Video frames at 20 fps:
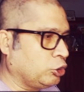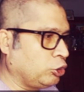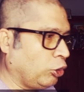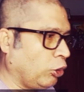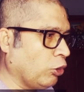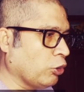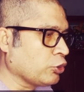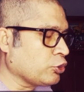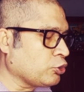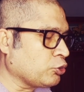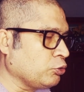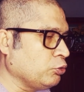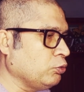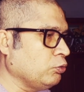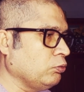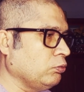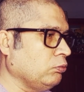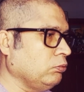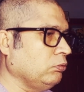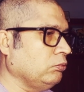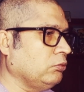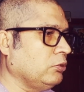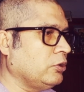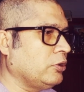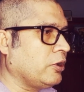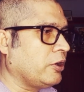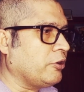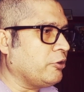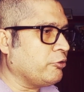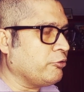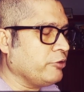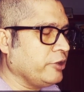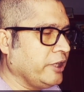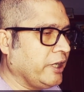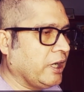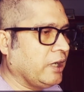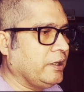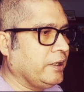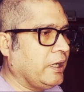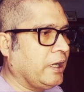Those who
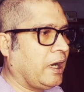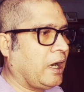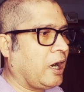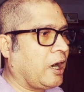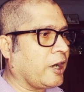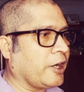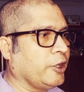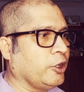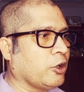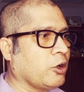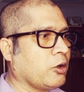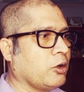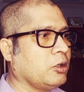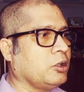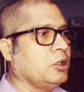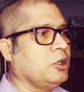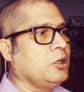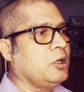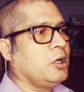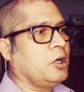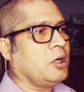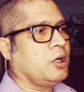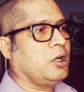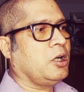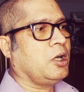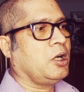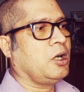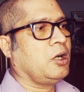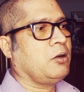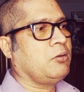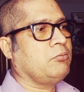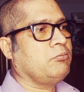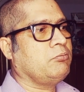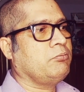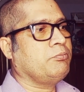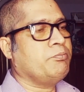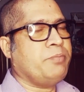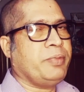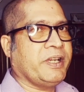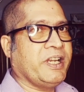really are your
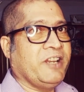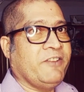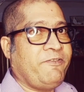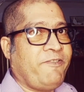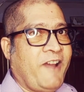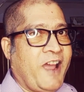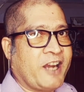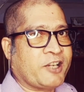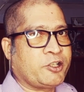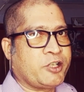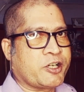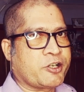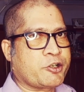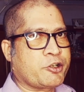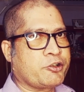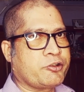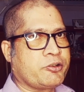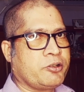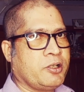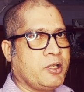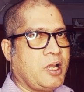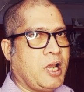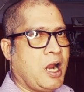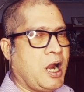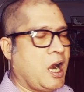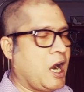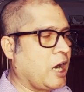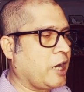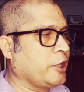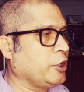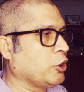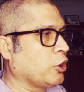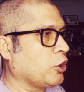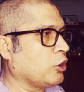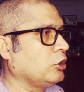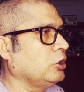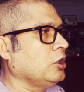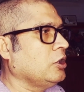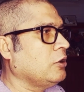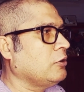benefactors, are
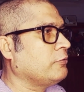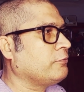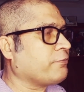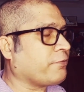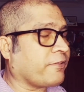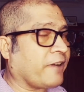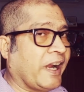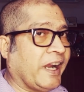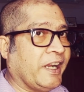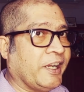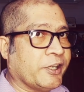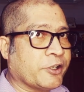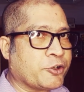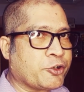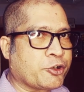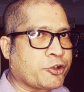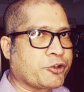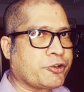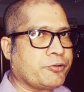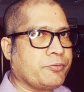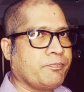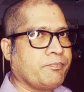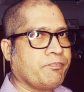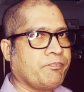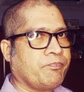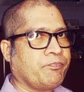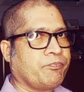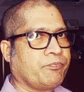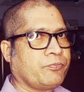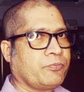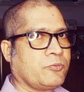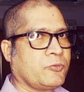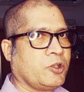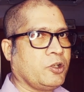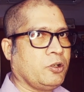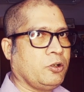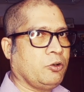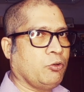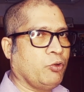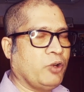your friends,
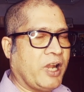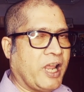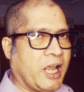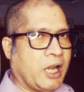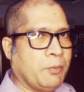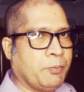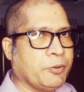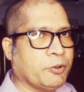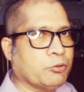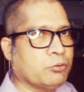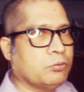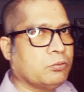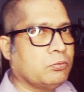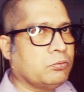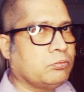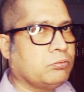will help you